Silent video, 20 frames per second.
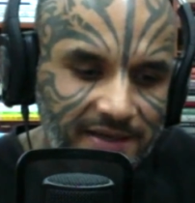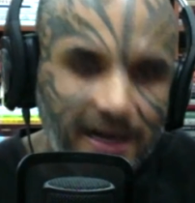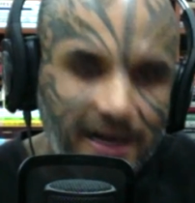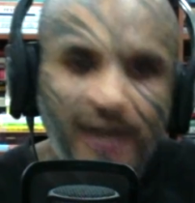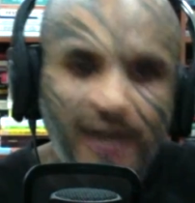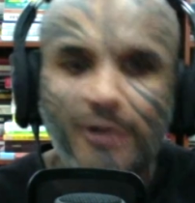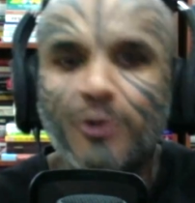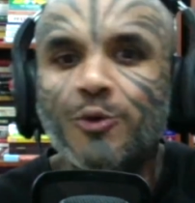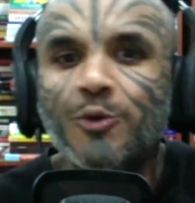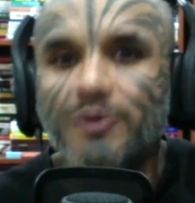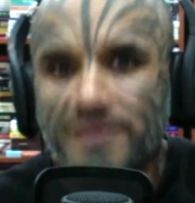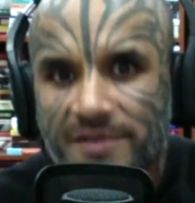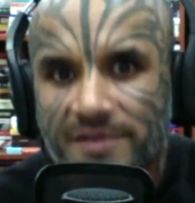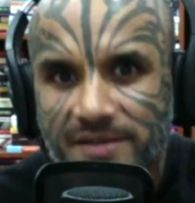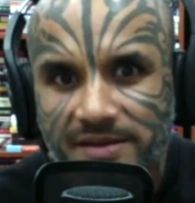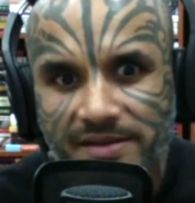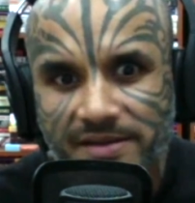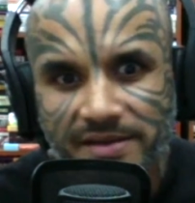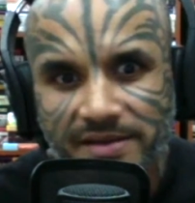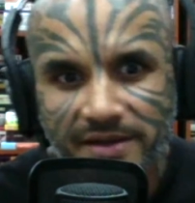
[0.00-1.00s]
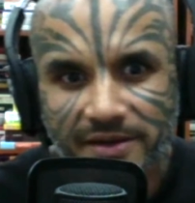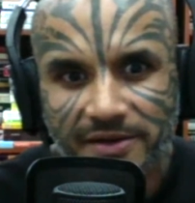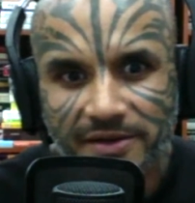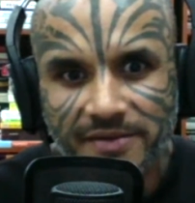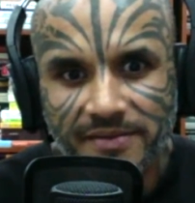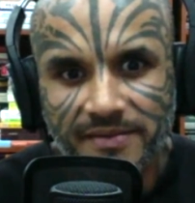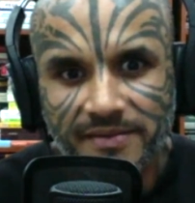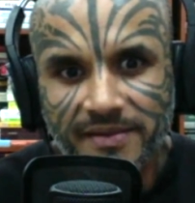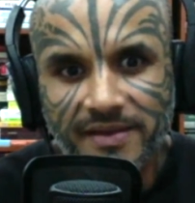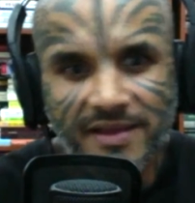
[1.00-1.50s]
cartoons,
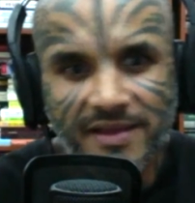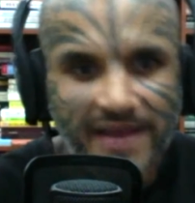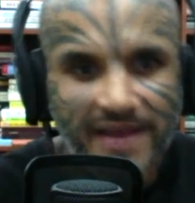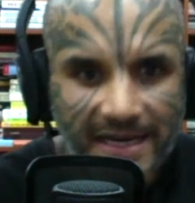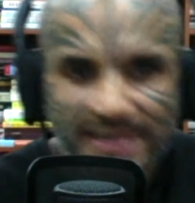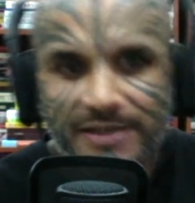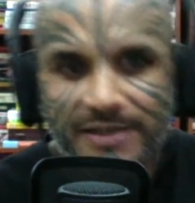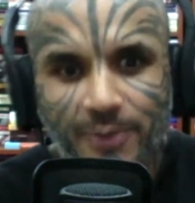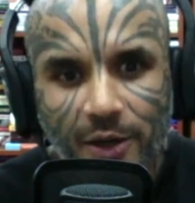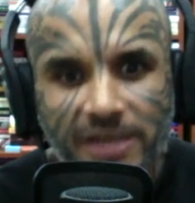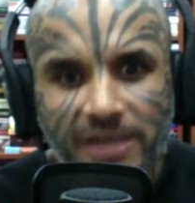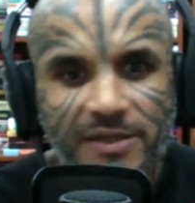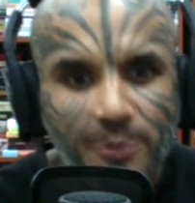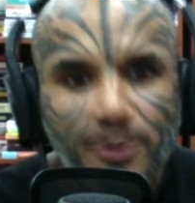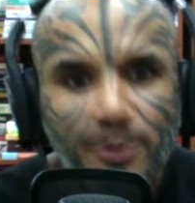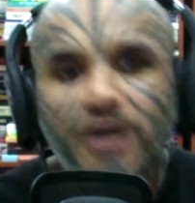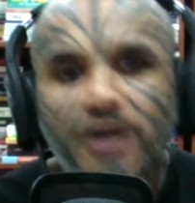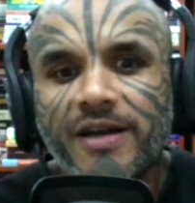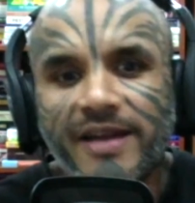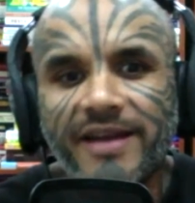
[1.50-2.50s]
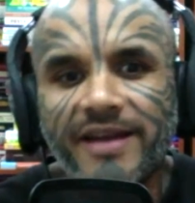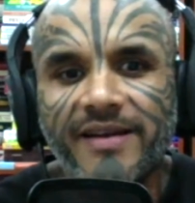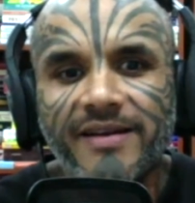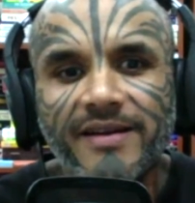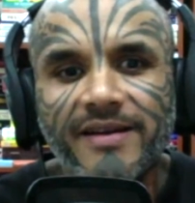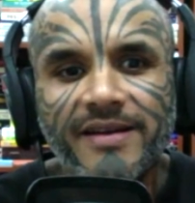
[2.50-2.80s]
That is what is working.